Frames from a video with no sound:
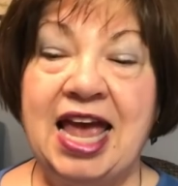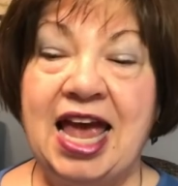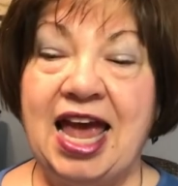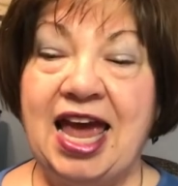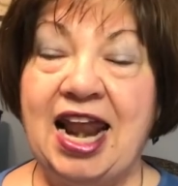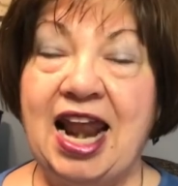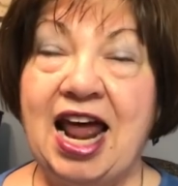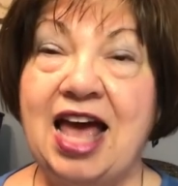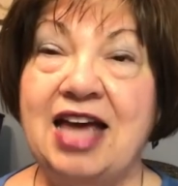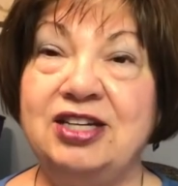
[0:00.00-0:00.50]

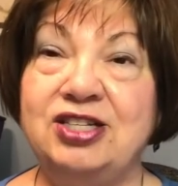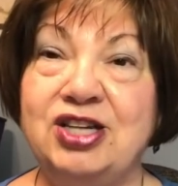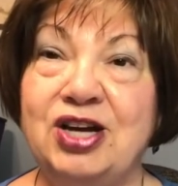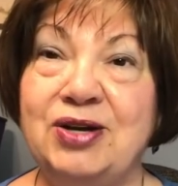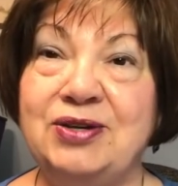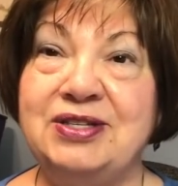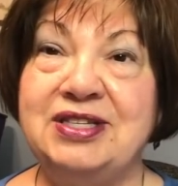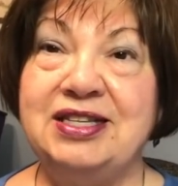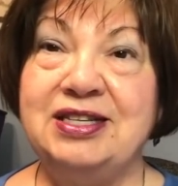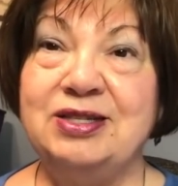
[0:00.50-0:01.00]
And I
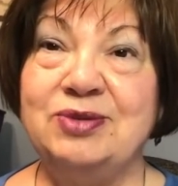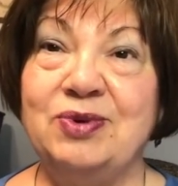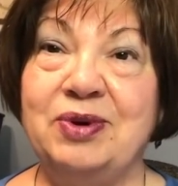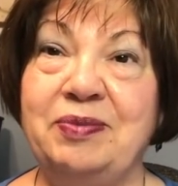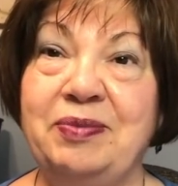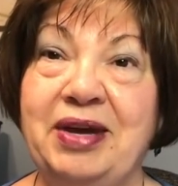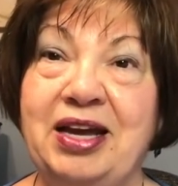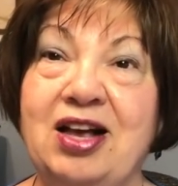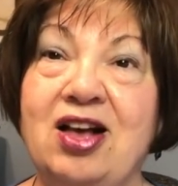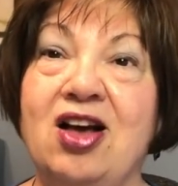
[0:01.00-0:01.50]
chose this
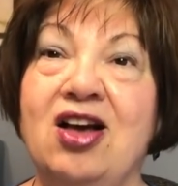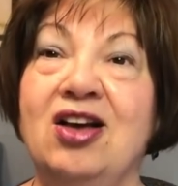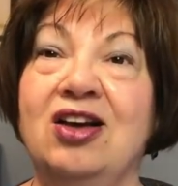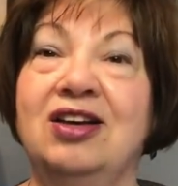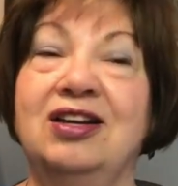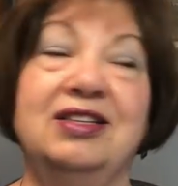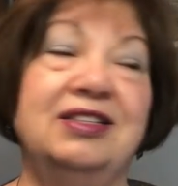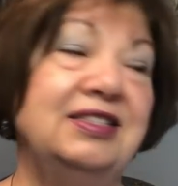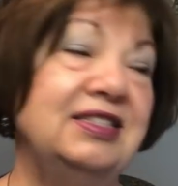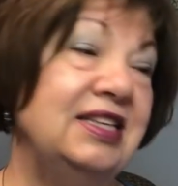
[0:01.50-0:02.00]
one
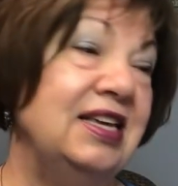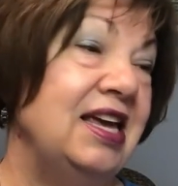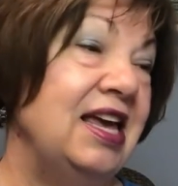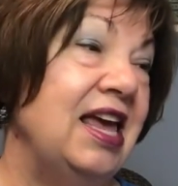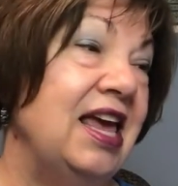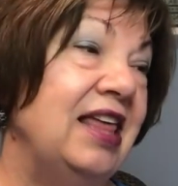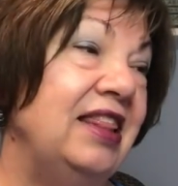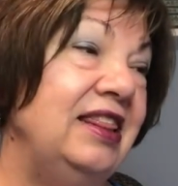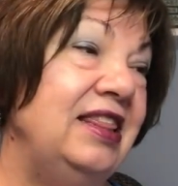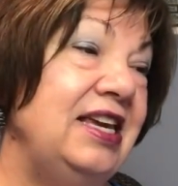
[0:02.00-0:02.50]
because
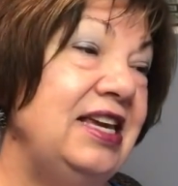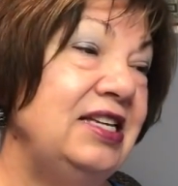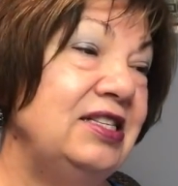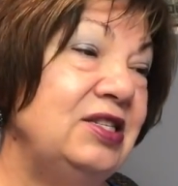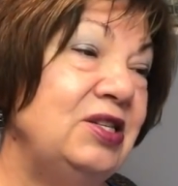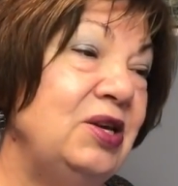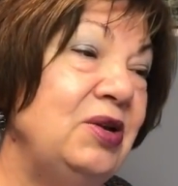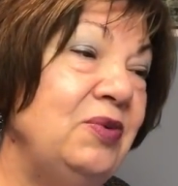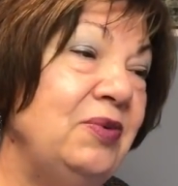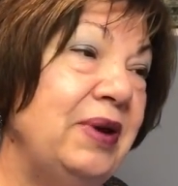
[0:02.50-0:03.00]
these
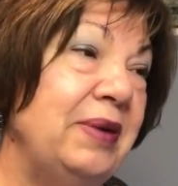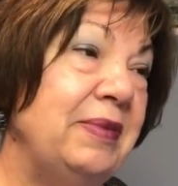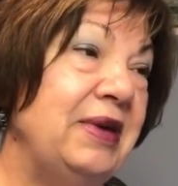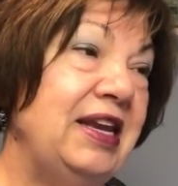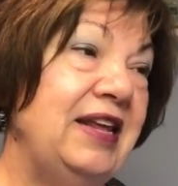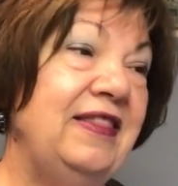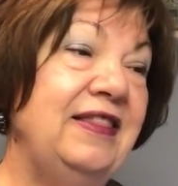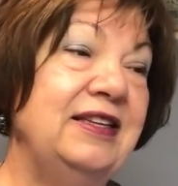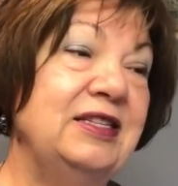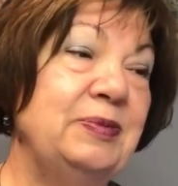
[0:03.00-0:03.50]
two women
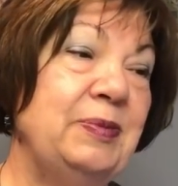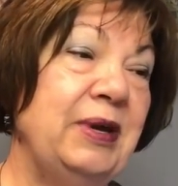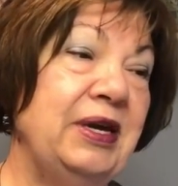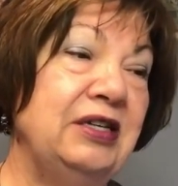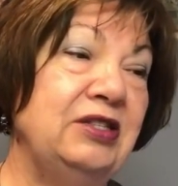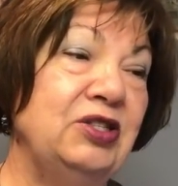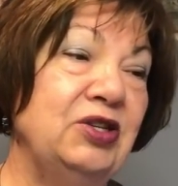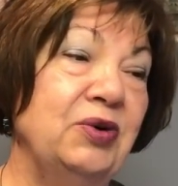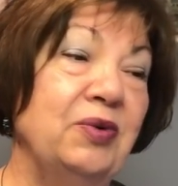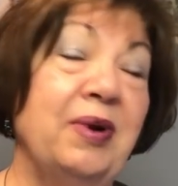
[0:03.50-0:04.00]
in this
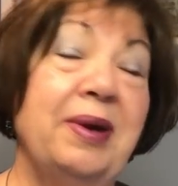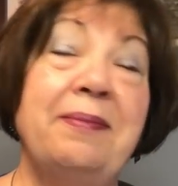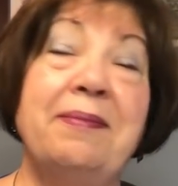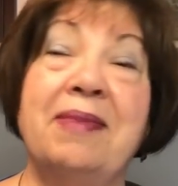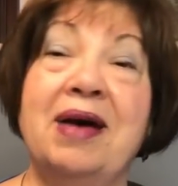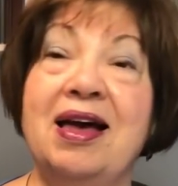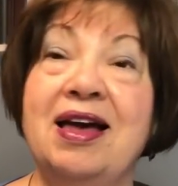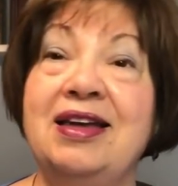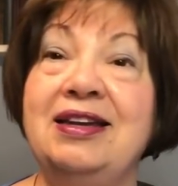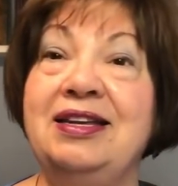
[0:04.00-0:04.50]
picture
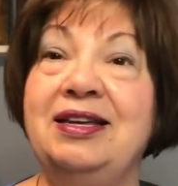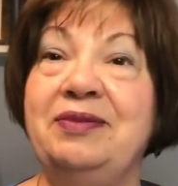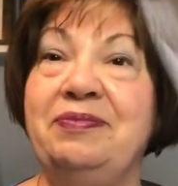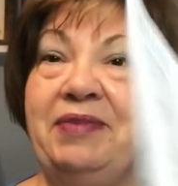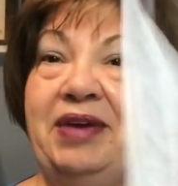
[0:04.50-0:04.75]
reminded